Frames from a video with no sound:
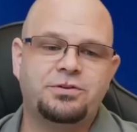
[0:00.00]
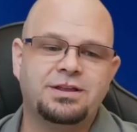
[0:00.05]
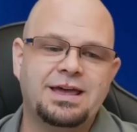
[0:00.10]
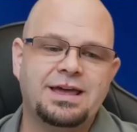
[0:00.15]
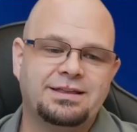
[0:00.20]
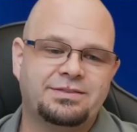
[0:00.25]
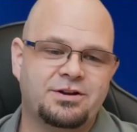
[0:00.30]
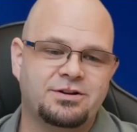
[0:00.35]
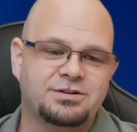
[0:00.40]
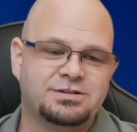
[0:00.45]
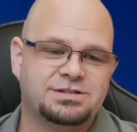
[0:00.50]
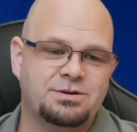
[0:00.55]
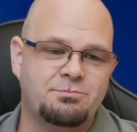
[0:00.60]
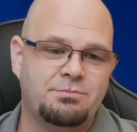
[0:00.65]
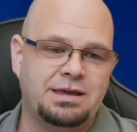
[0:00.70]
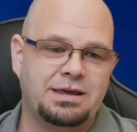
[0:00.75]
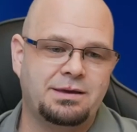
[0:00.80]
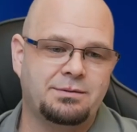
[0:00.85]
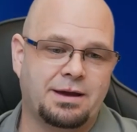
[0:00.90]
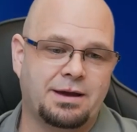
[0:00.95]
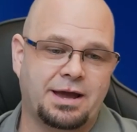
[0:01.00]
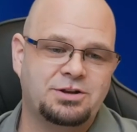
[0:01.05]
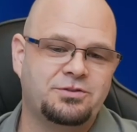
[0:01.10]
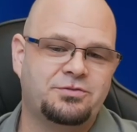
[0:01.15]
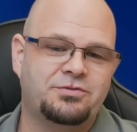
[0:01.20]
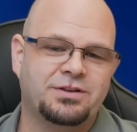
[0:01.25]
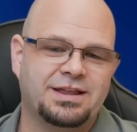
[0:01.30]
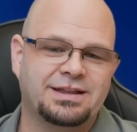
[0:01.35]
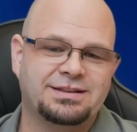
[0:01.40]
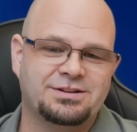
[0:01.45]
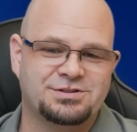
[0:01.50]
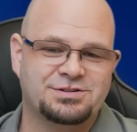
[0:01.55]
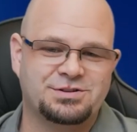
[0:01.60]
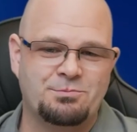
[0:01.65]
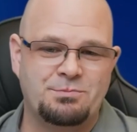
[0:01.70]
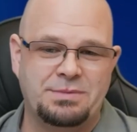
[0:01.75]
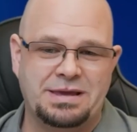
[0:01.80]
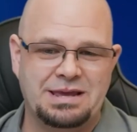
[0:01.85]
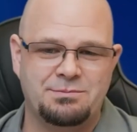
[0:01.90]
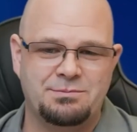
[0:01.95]
like there's a meme. I do feel like there's a
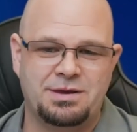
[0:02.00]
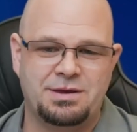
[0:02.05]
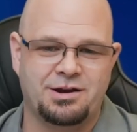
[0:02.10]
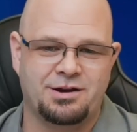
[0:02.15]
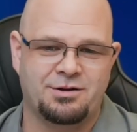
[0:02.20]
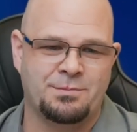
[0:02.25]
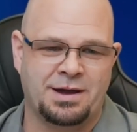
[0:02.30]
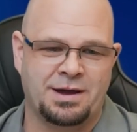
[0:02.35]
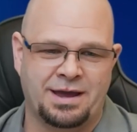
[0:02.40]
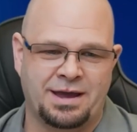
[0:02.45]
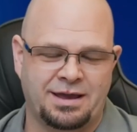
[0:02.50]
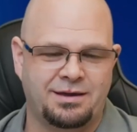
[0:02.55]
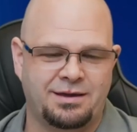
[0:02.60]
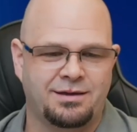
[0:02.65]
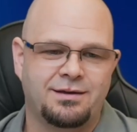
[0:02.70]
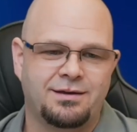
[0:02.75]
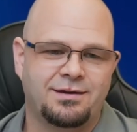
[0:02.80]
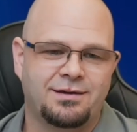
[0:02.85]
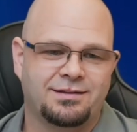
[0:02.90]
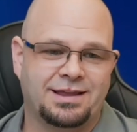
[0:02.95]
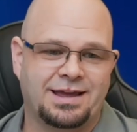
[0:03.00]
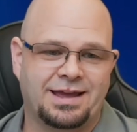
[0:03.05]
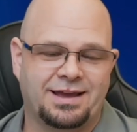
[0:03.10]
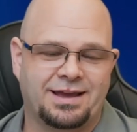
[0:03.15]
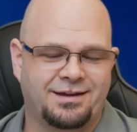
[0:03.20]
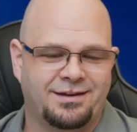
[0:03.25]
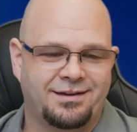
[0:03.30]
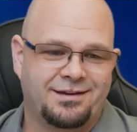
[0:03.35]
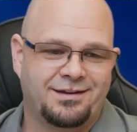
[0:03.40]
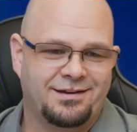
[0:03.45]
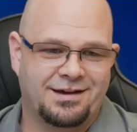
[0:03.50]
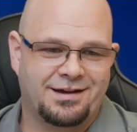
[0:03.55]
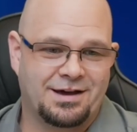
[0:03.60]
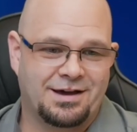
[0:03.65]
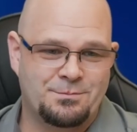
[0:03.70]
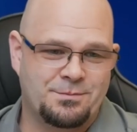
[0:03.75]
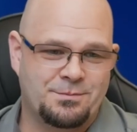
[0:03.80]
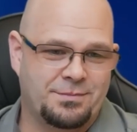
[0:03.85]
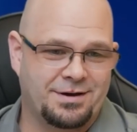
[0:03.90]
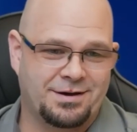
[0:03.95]
meme here, Mike. Like
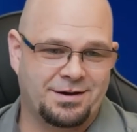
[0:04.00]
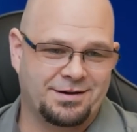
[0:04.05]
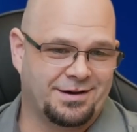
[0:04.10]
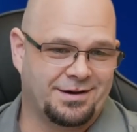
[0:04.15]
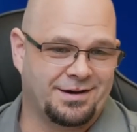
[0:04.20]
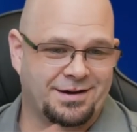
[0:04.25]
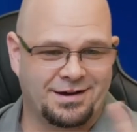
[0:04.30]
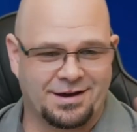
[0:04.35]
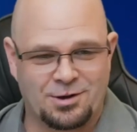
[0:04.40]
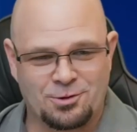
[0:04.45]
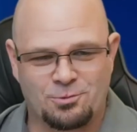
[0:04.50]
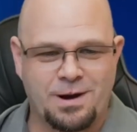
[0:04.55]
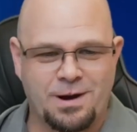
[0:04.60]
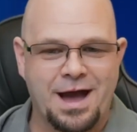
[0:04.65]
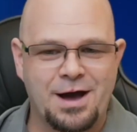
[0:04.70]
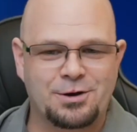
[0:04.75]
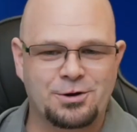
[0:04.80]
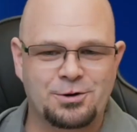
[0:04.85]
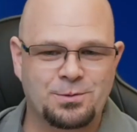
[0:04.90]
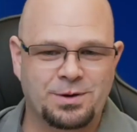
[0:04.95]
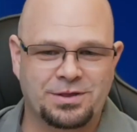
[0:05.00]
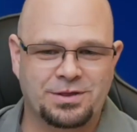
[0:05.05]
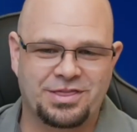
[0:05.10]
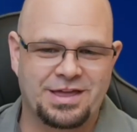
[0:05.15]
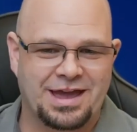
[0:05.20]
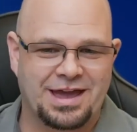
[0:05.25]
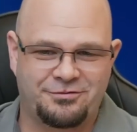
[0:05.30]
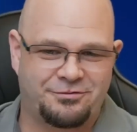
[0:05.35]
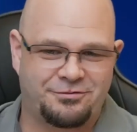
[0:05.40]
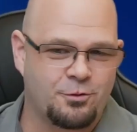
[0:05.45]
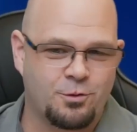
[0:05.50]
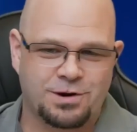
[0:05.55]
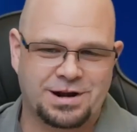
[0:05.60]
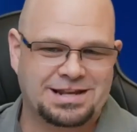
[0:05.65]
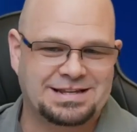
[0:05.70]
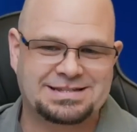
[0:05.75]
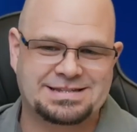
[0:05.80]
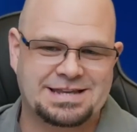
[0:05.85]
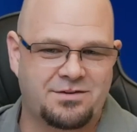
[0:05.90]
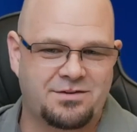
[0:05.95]
a router with like
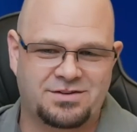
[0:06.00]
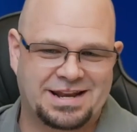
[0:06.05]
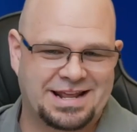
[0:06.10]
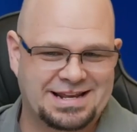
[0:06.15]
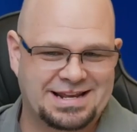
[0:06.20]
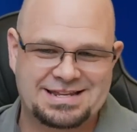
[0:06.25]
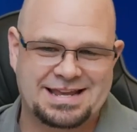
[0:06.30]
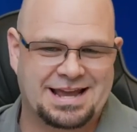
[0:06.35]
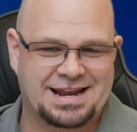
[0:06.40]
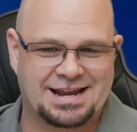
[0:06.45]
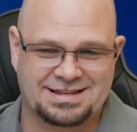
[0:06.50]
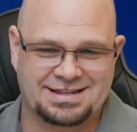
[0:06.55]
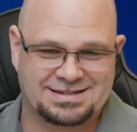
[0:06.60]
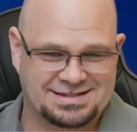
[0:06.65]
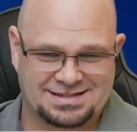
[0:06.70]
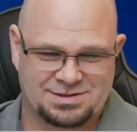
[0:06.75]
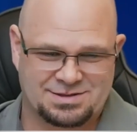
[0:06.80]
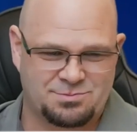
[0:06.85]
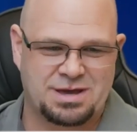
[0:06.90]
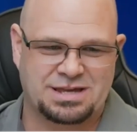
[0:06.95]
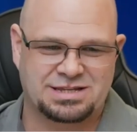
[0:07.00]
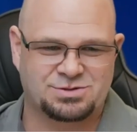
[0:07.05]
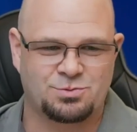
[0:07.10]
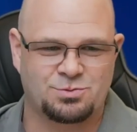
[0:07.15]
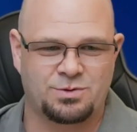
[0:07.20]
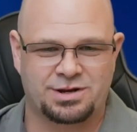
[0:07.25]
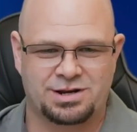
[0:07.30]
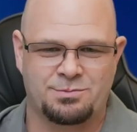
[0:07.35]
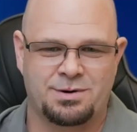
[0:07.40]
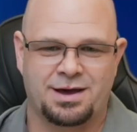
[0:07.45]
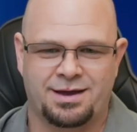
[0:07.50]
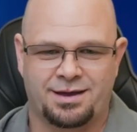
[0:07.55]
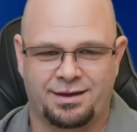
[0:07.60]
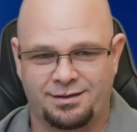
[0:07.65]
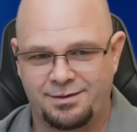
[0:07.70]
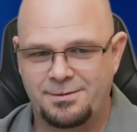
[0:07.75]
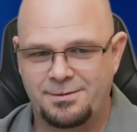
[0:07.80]
47 antennas is the best one to buy.